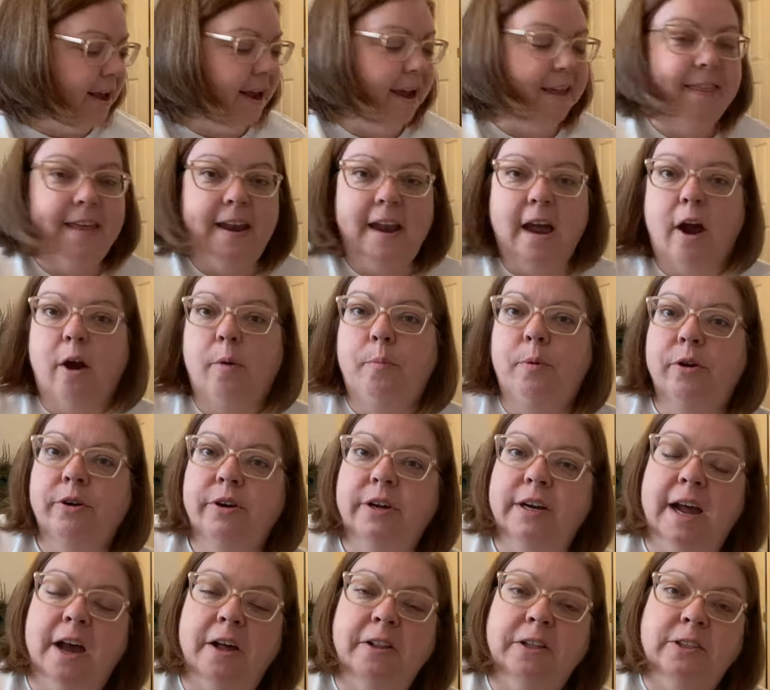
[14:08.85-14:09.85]
And then Our
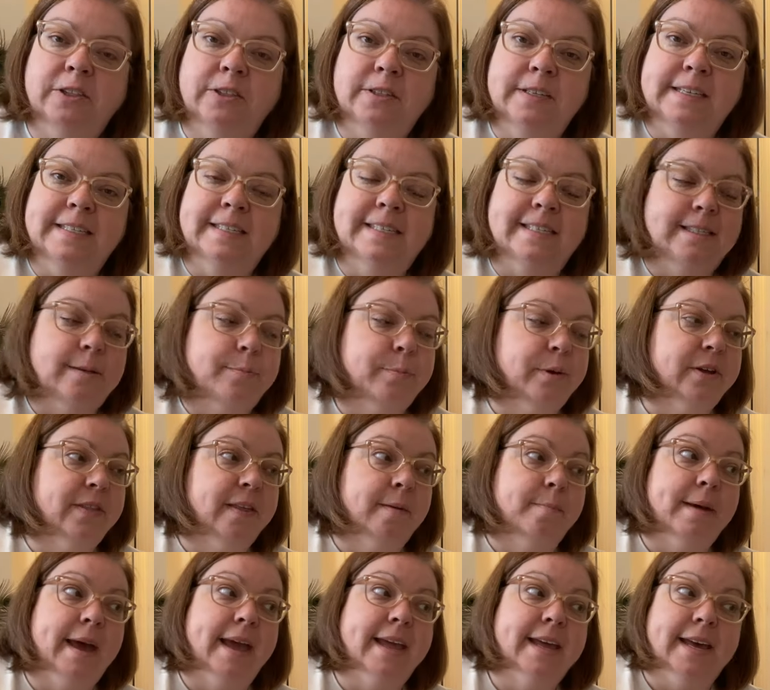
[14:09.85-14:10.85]
Broken Hallelujahs is a book
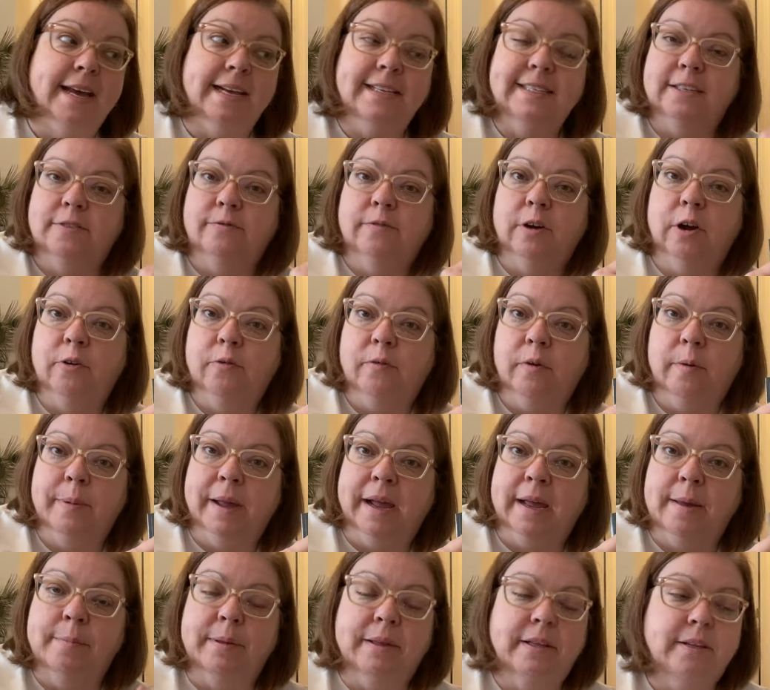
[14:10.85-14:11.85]
that my cousin wrote,
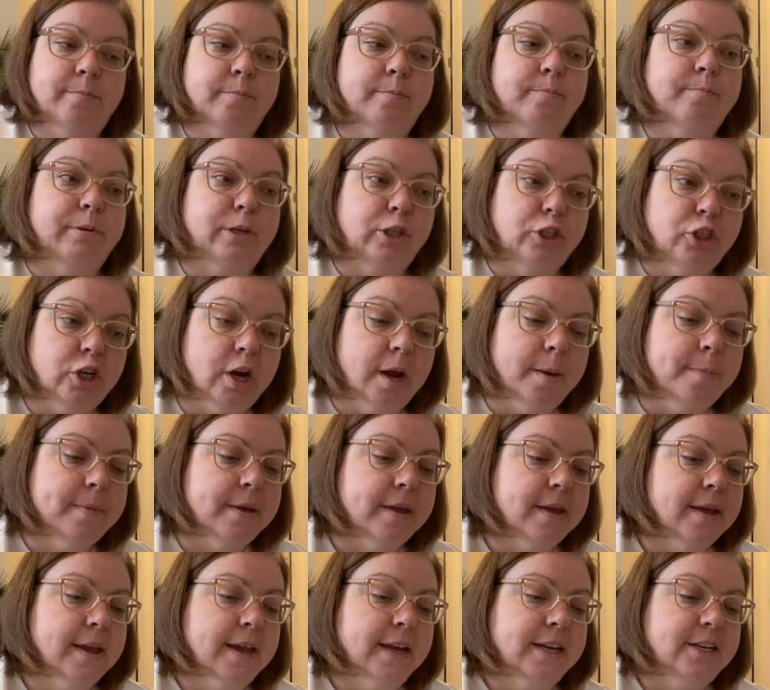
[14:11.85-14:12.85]
Rebecca Bertram,
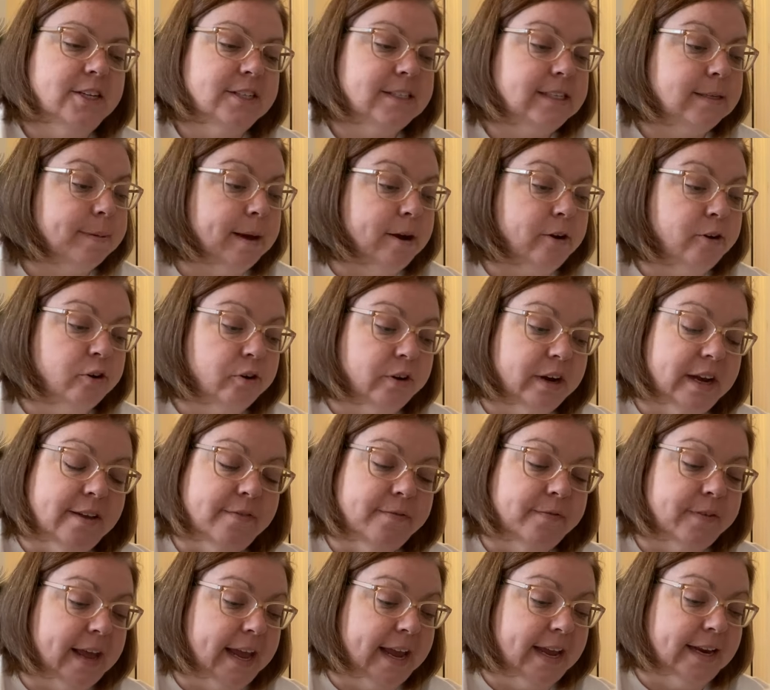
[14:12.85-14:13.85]
just about
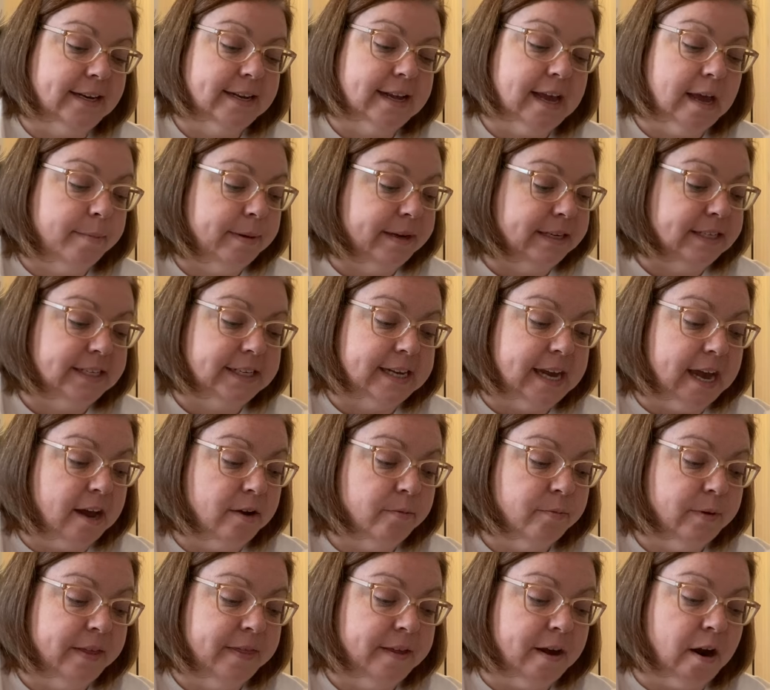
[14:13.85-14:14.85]
grief and coming to
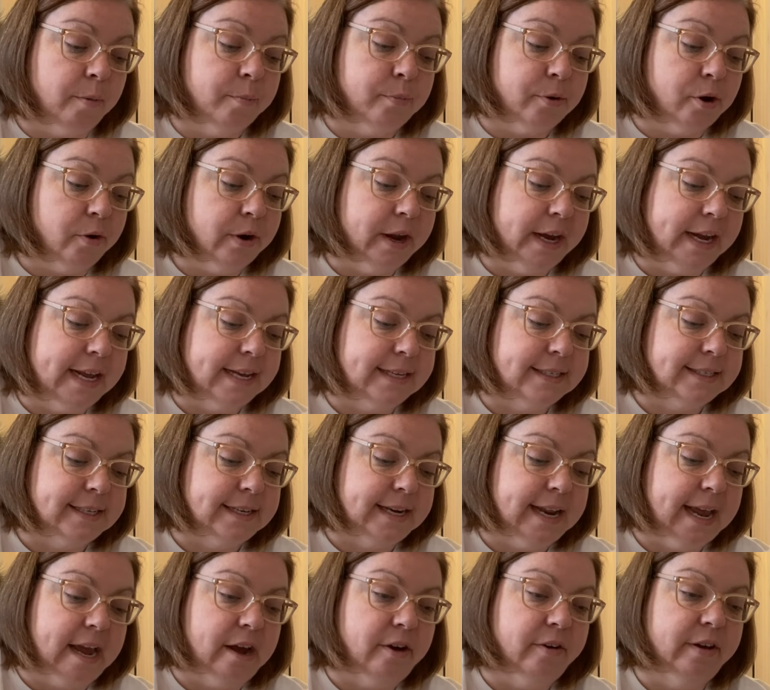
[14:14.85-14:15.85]
God with our brokenness
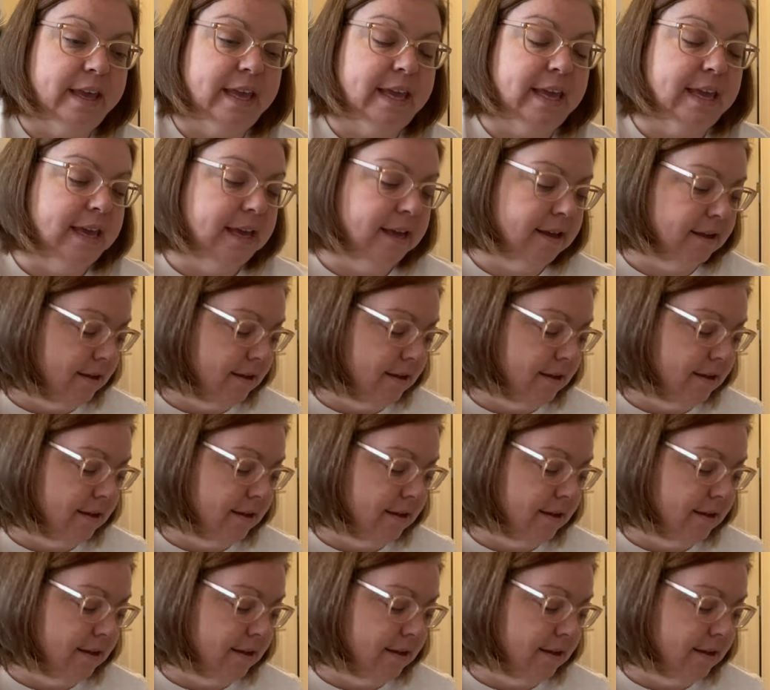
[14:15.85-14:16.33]
and how he